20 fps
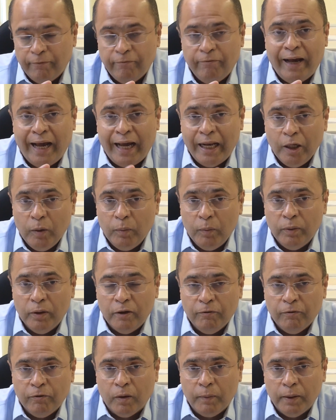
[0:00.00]
valuable
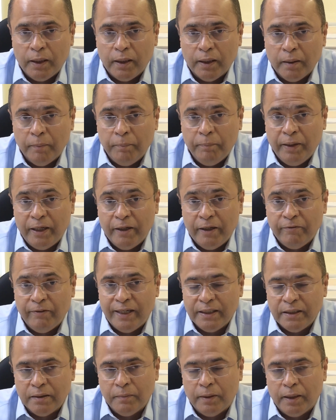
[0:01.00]
from a competitive edge in the